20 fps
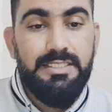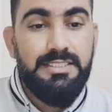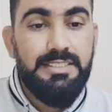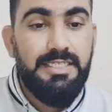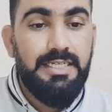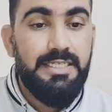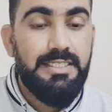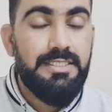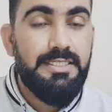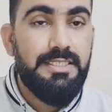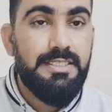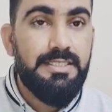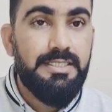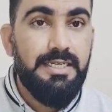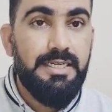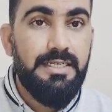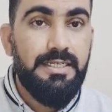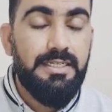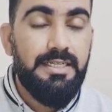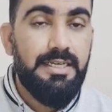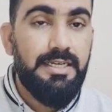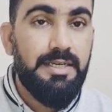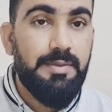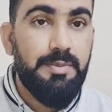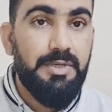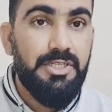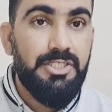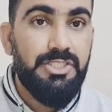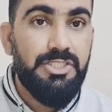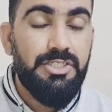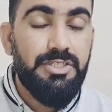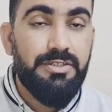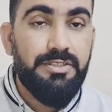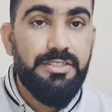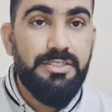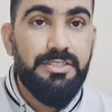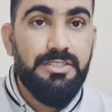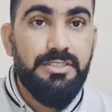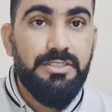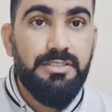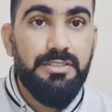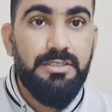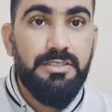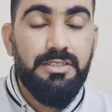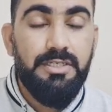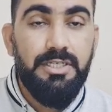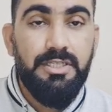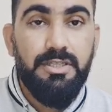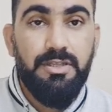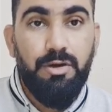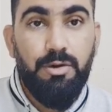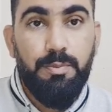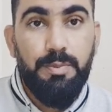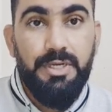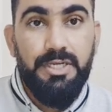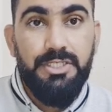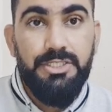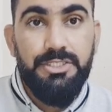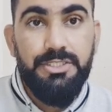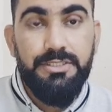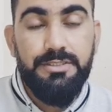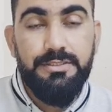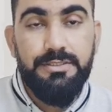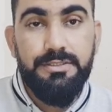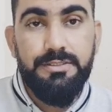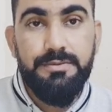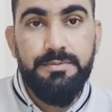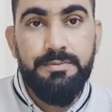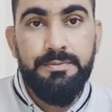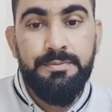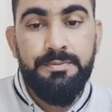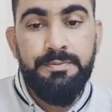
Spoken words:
changes and the emerging risk in the operations.